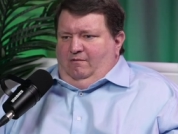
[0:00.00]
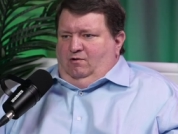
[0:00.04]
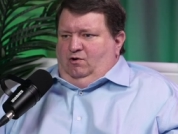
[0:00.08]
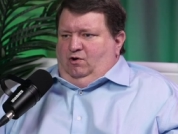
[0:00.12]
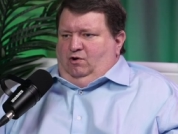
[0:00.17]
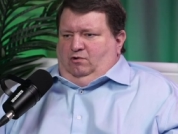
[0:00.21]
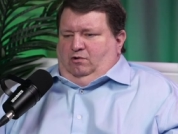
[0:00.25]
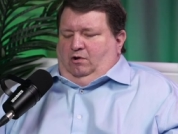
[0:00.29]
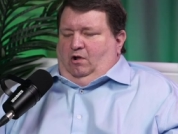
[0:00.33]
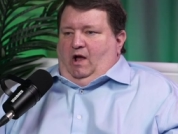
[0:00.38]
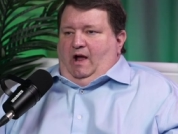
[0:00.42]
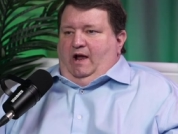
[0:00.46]

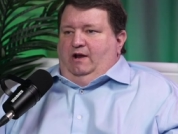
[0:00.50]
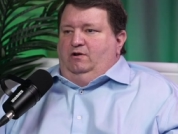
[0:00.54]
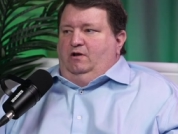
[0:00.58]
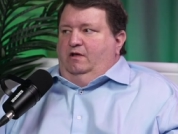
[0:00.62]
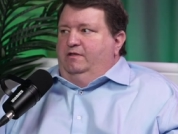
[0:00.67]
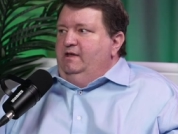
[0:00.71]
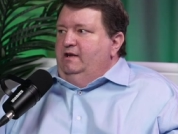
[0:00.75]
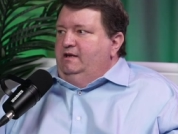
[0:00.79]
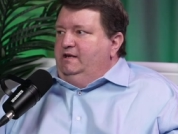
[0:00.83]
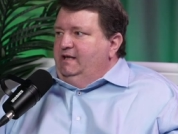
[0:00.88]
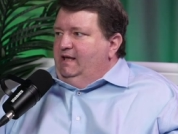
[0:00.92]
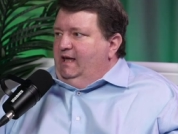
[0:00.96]
client
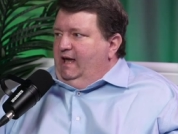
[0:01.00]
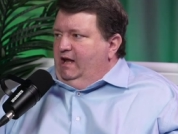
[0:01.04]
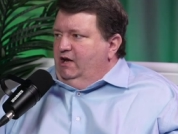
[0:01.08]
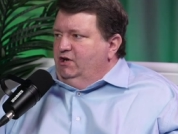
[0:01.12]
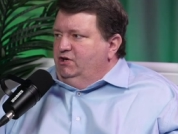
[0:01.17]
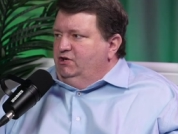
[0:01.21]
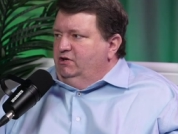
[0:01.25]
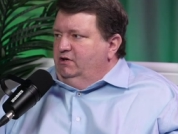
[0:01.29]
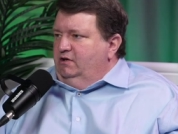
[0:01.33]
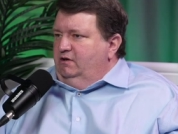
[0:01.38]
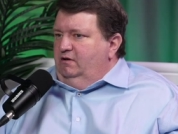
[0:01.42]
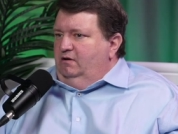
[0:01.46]

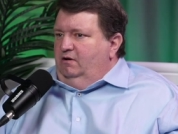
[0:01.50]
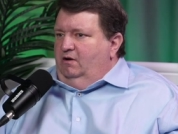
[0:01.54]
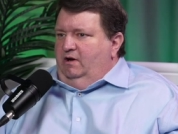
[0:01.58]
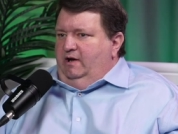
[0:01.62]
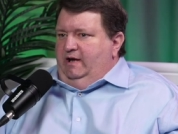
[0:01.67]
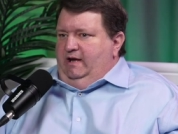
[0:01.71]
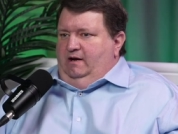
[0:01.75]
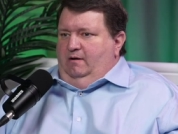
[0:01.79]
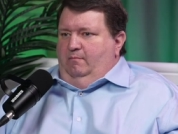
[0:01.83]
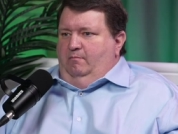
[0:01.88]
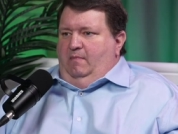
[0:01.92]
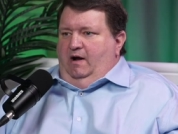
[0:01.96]
authentication
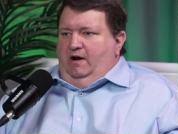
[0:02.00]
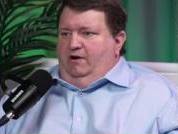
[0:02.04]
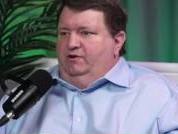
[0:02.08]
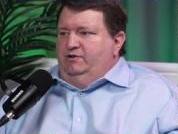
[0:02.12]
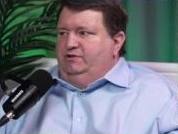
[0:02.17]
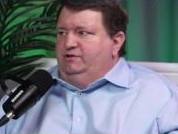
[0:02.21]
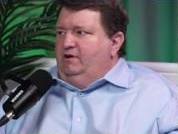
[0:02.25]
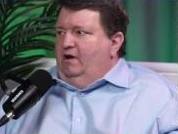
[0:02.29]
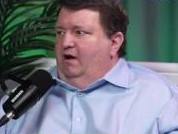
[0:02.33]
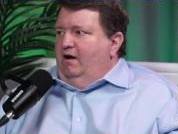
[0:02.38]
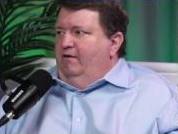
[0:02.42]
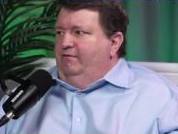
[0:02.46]
in a
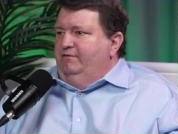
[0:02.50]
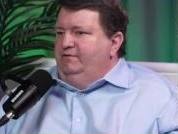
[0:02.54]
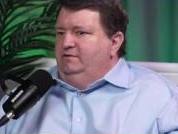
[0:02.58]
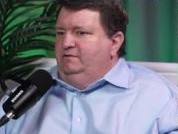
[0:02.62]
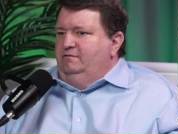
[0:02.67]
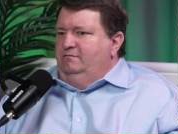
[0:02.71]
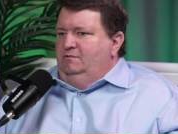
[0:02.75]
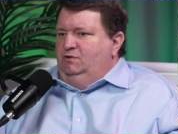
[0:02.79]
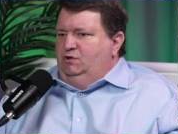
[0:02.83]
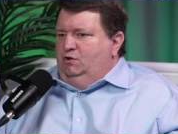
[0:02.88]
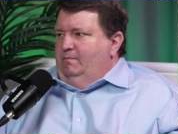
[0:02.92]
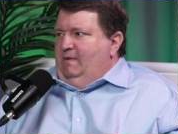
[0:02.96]
Microsoft
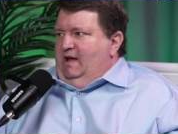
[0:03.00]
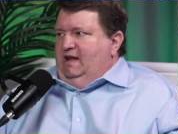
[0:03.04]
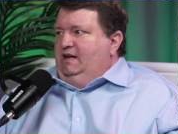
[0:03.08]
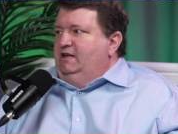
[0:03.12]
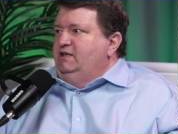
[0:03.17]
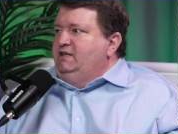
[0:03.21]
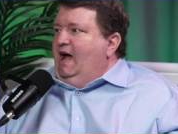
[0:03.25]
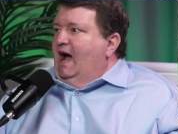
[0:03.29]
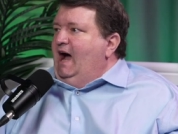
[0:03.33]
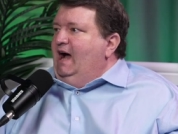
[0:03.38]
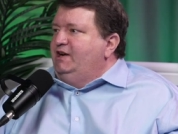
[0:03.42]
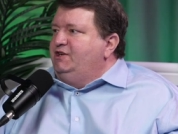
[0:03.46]

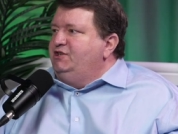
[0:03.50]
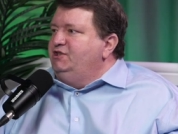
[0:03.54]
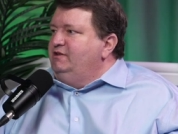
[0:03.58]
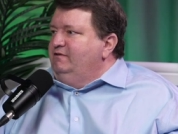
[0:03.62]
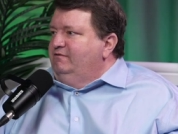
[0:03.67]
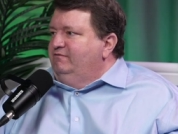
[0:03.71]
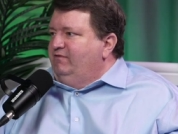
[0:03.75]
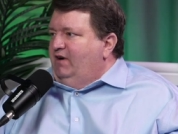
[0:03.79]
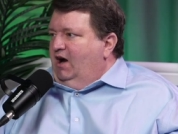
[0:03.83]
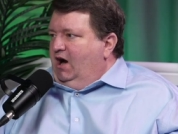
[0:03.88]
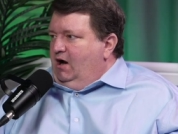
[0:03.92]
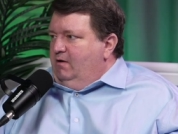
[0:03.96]
domain-attached
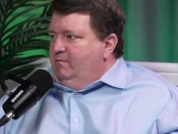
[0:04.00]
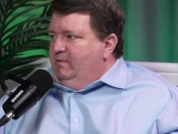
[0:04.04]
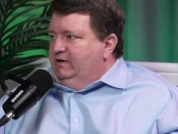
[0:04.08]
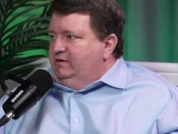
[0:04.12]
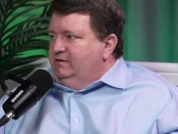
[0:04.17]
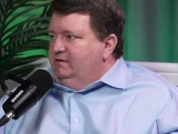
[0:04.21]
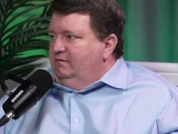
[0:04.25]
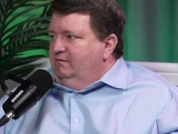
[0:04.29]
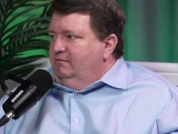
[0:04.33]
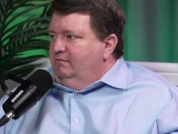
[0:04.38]
environment.